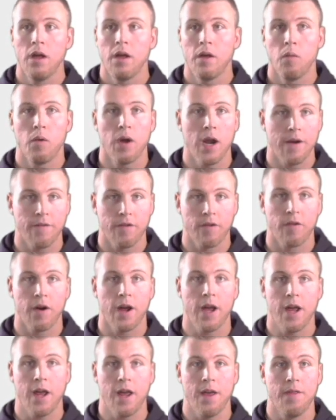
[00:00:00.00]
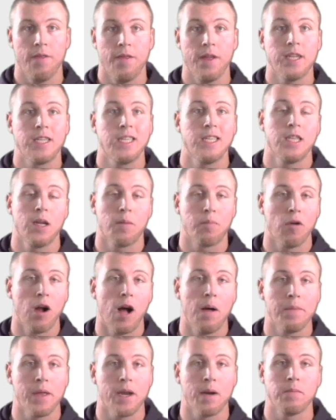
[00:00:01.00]
whatever, right? And this is their
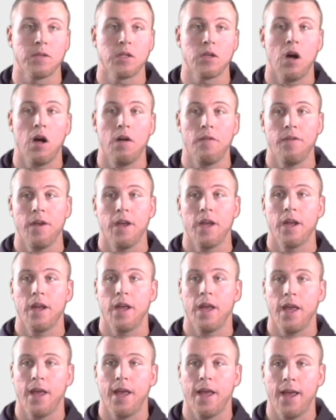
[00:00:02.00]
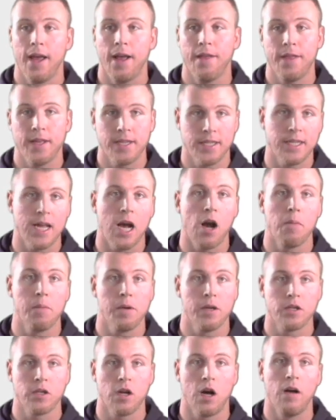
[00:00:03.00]
problem that I'm solving, and this is how I'm
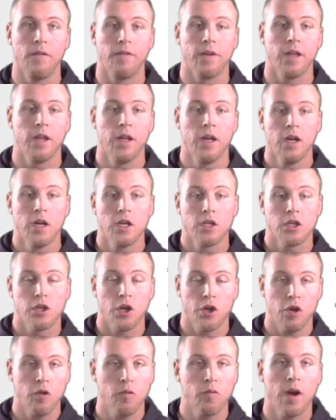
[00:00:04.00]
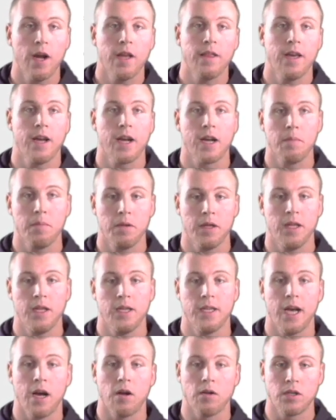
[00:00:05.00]
going to solve it. So you write that completely
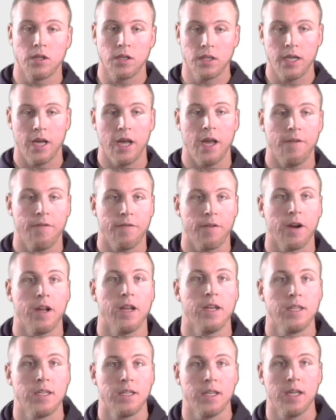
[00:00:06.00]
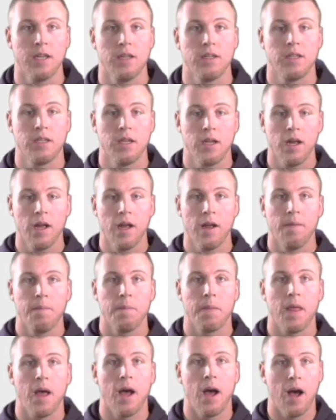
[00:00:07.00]
down. So say, for instance,
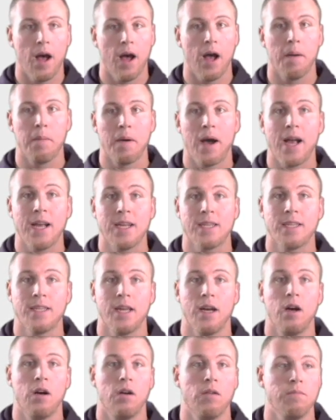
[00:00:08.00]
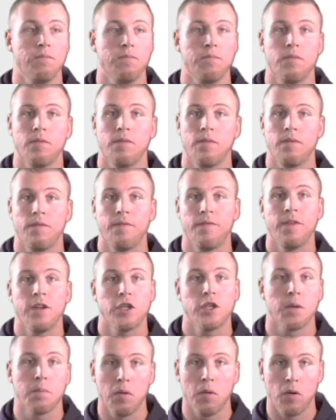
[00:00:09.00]
I sell
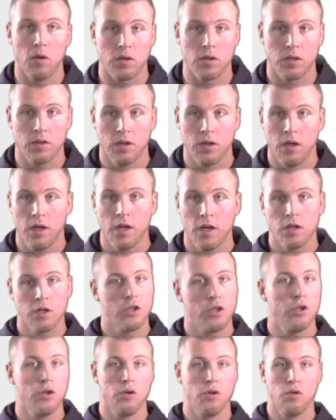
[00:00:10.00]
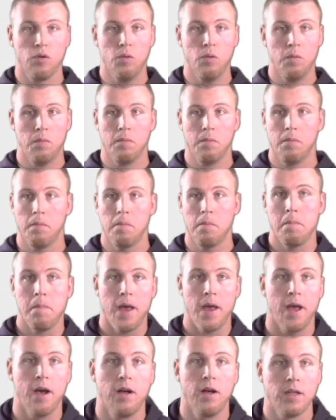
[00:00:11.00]
fishing poles to
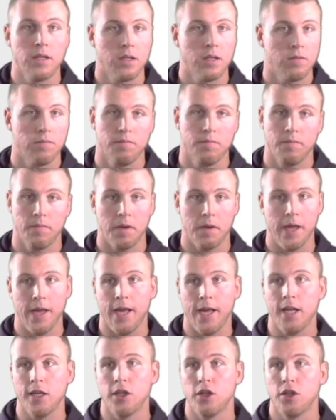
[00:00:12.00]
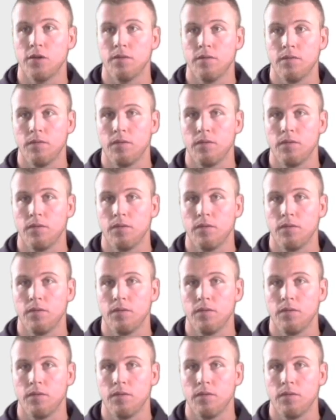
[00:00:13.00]
males aged